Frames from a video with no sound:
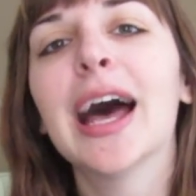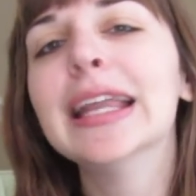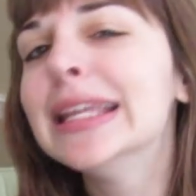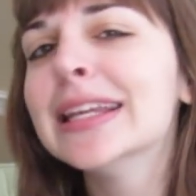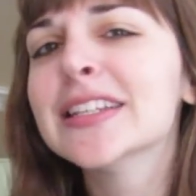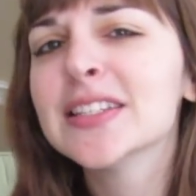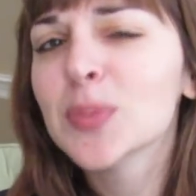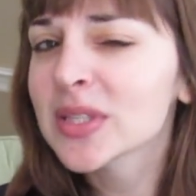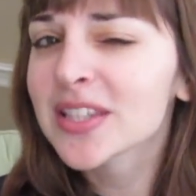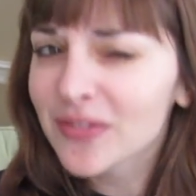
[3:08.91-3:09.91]
I need a
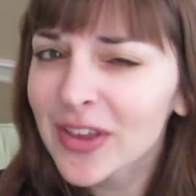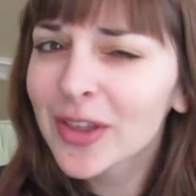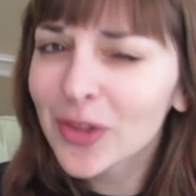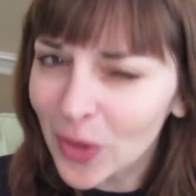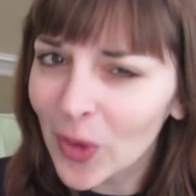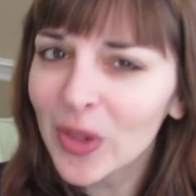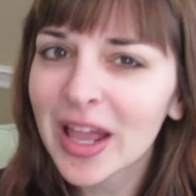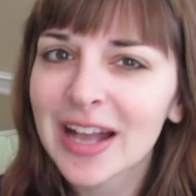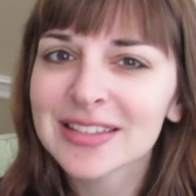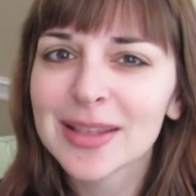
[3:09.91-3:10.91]
specific
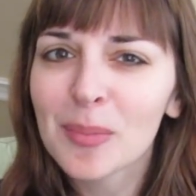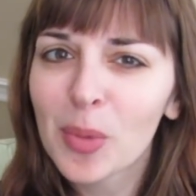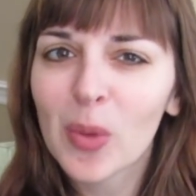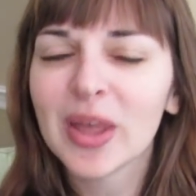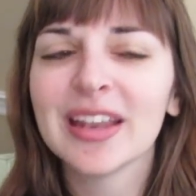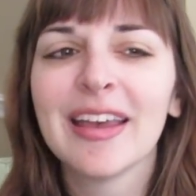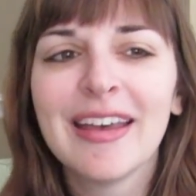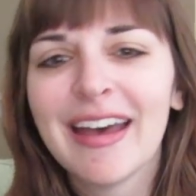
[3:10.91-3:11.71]
goal at some point.